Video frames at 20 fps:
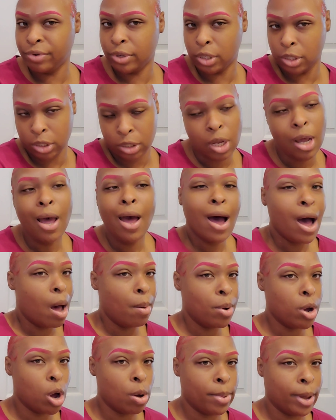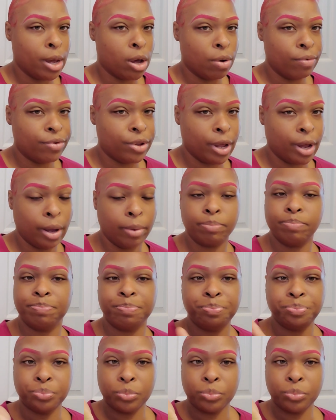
because I'm going to go back over that